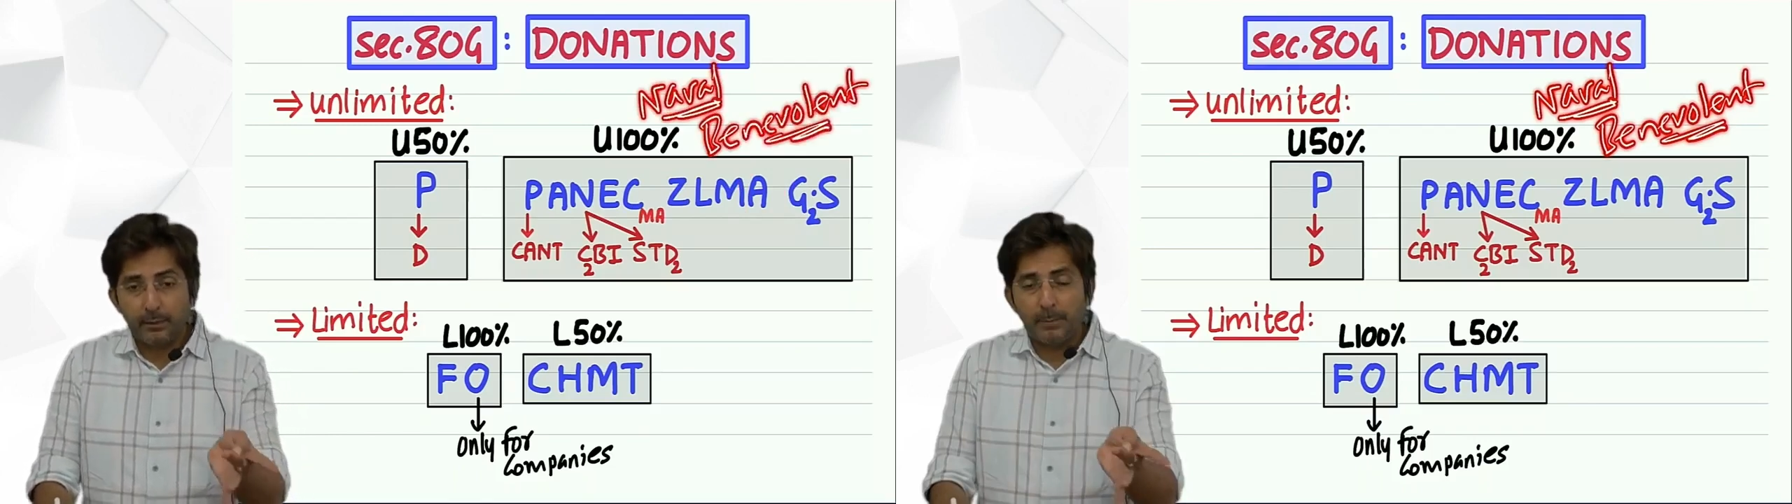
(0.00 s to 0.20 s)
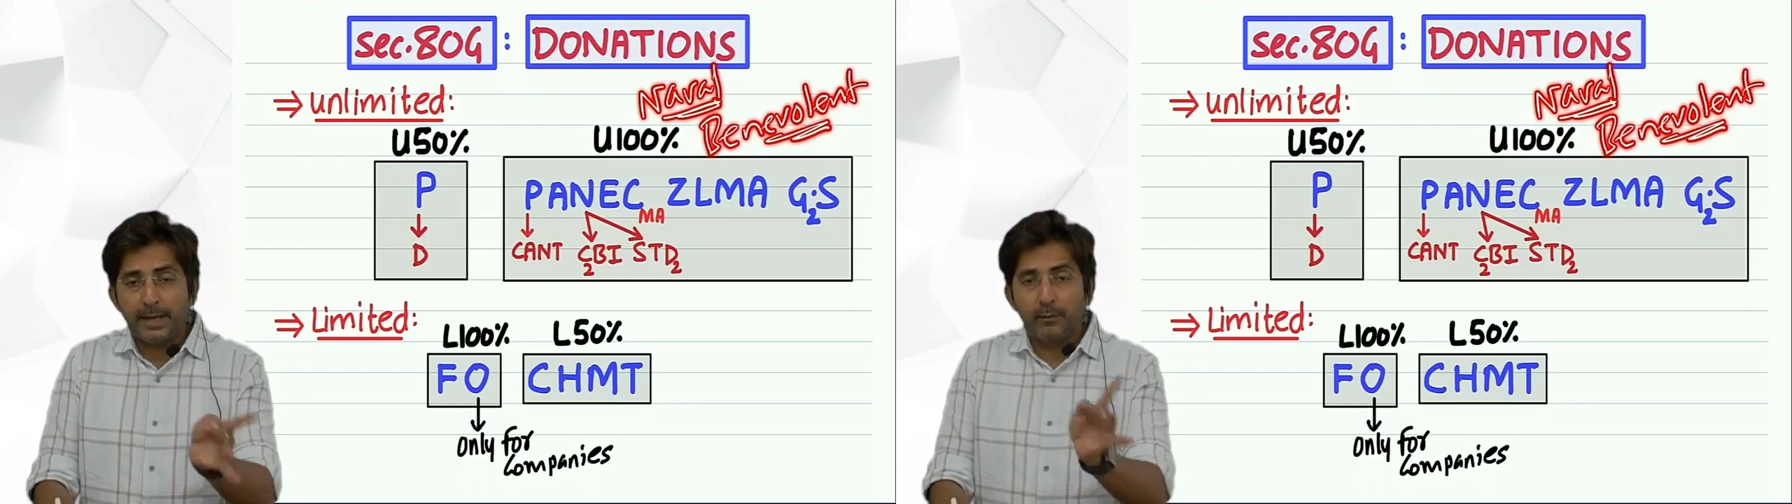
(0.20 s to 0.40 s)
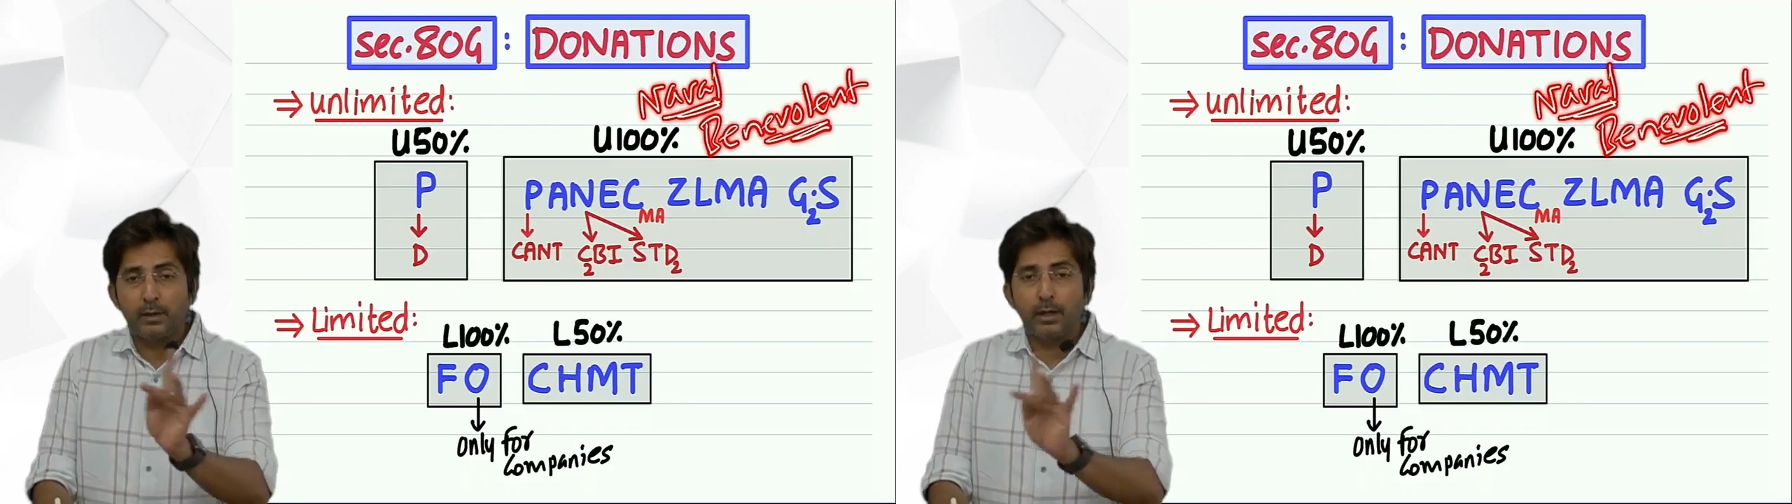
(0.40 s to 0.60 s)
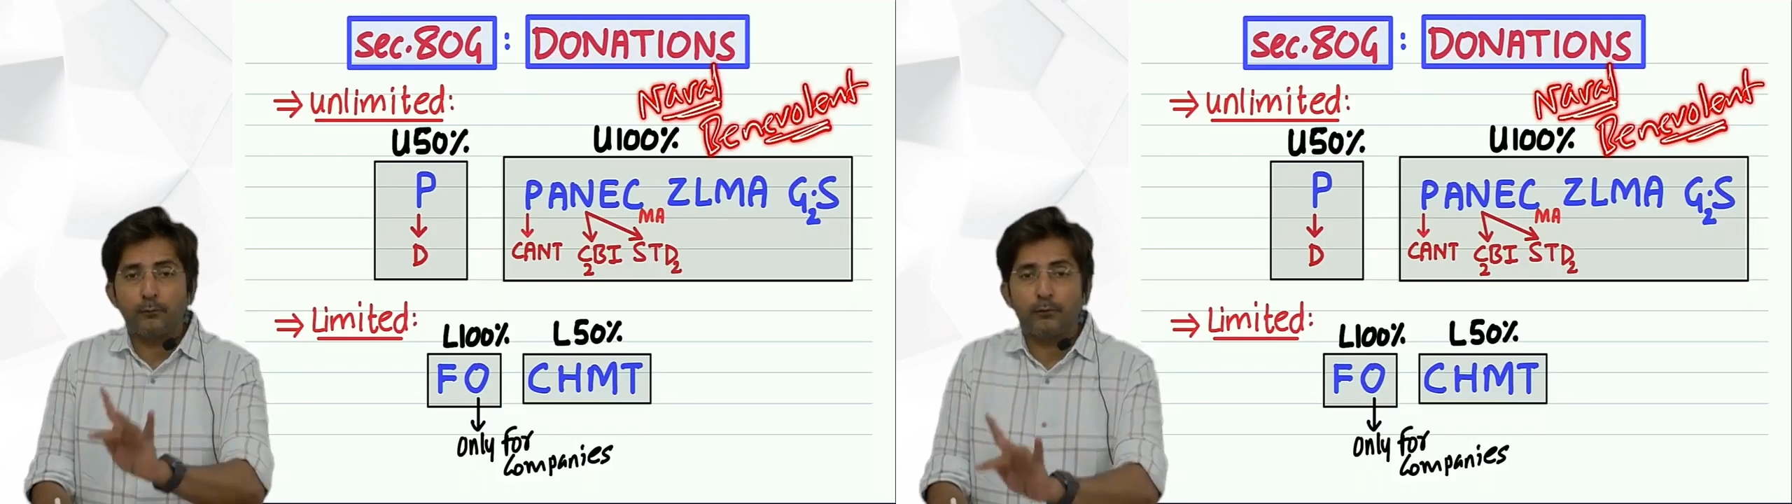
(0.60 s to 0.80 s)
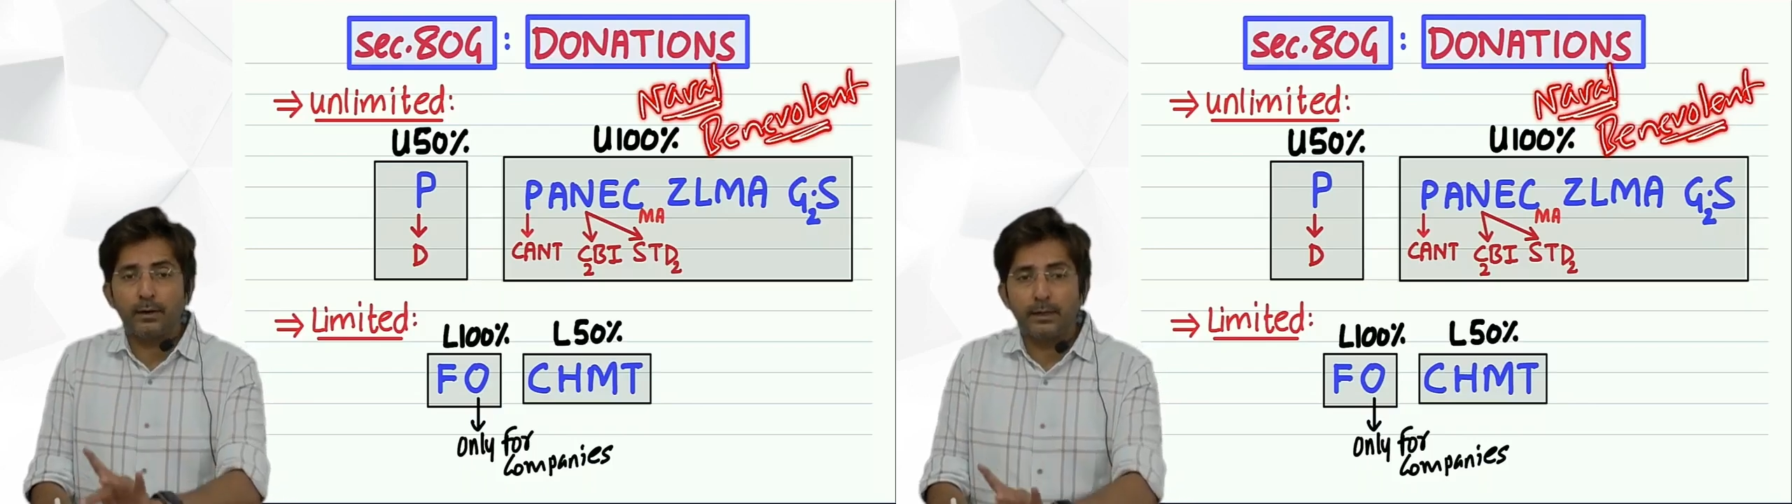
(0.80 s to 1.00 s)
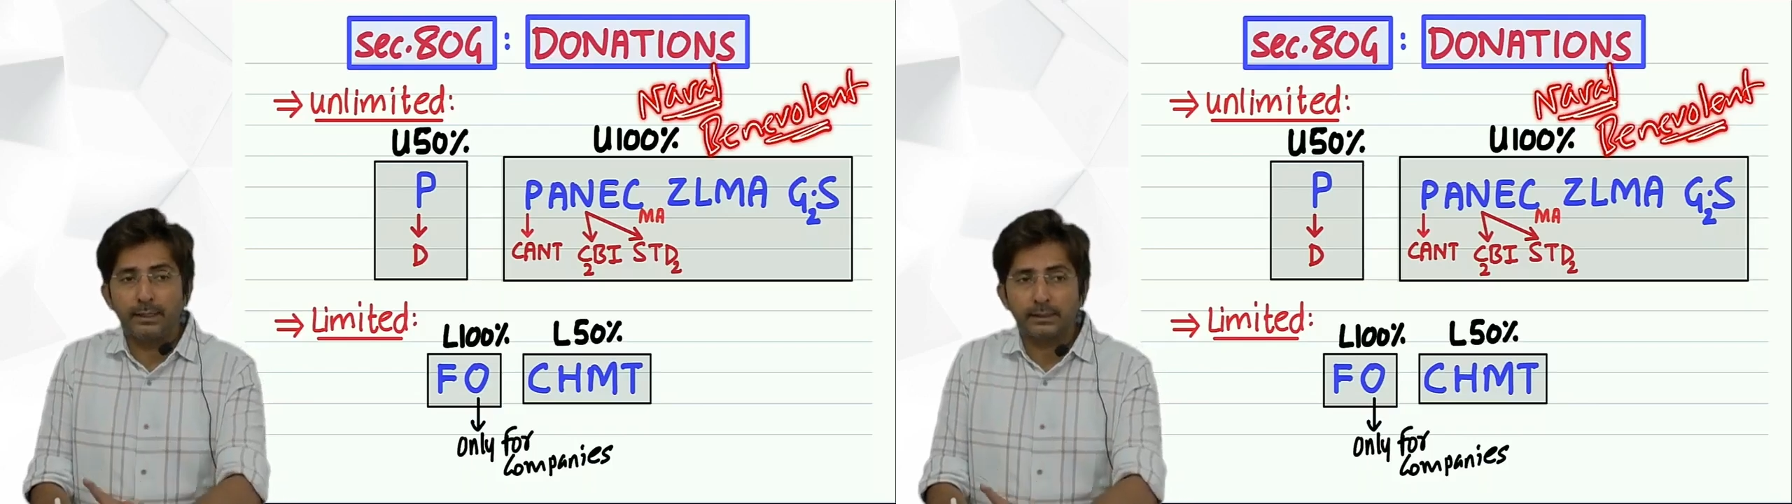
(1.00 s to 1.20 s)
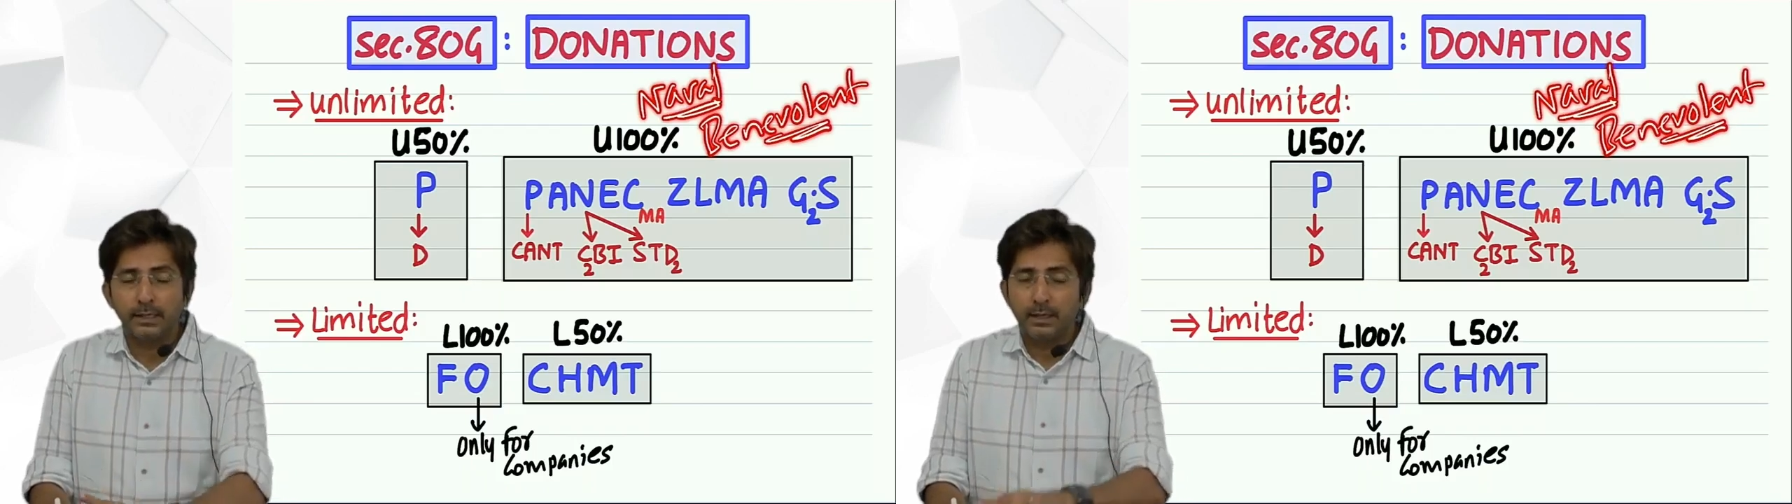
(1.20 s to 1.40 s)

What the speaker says: Benevolent Fund is